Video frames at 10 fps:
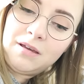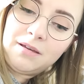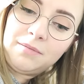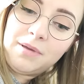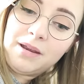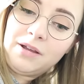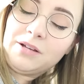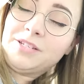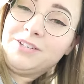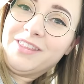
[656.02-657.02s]
um, and I
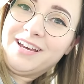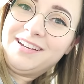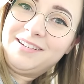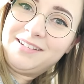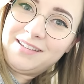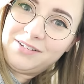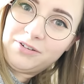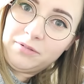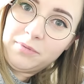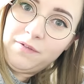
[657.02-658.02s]
got to do that
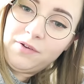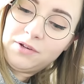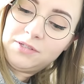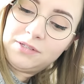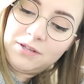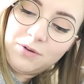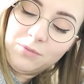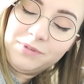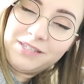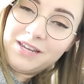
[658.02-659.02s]
during my first
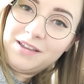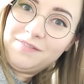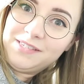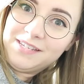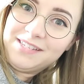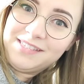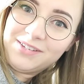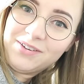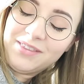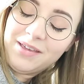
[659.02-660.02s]
homestay visit,
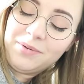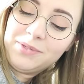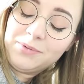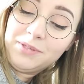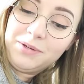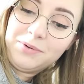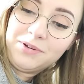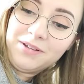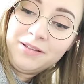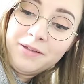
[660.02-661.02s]
so that was really
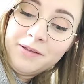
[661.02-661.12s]
cool.